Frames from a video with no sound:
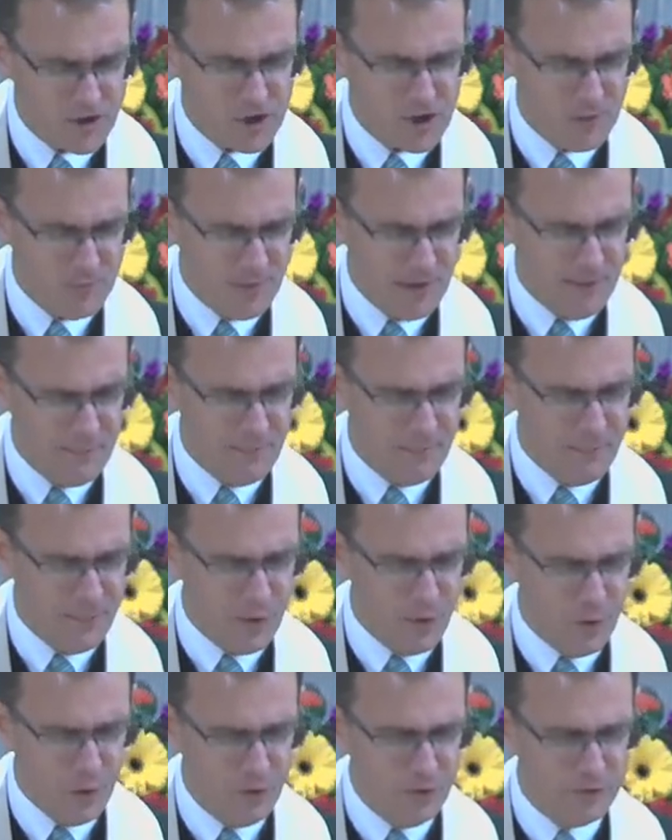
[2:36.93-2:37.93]
to be
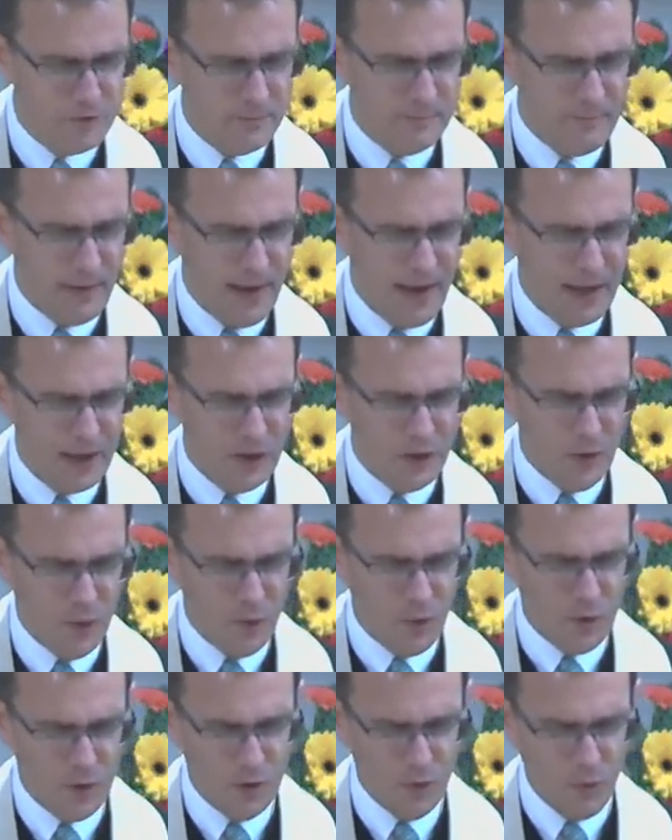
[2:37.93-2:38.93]
moved by
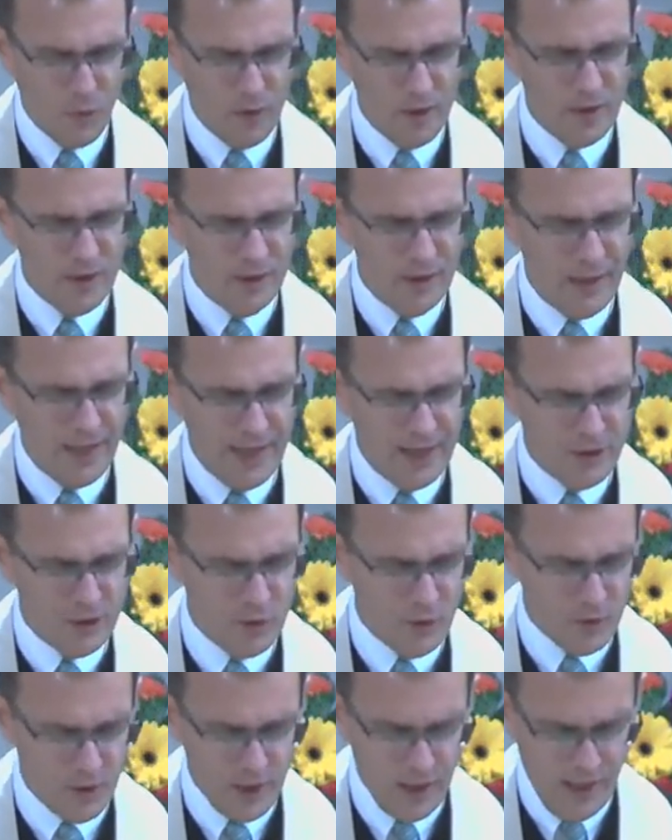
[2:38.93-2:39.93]
your will and
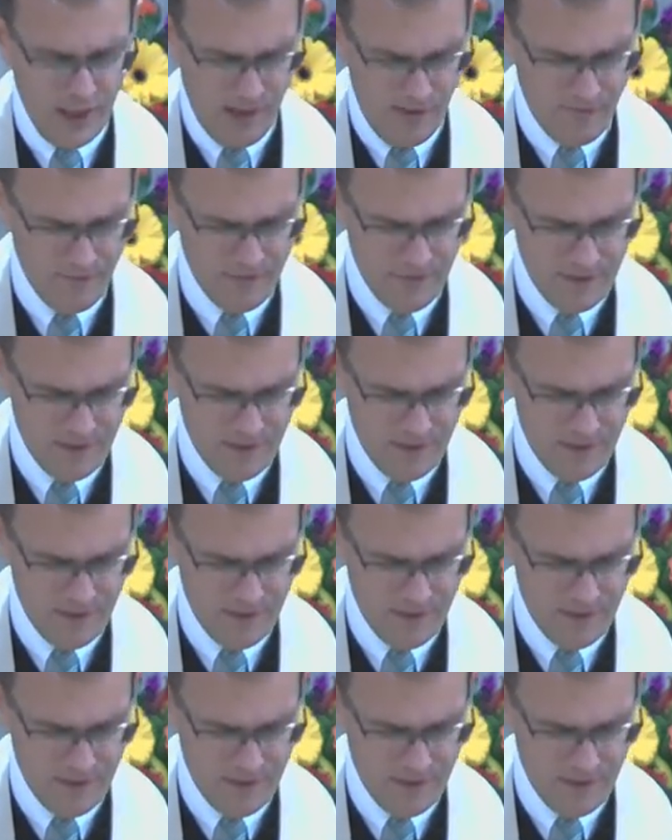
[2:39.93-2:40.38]
your love,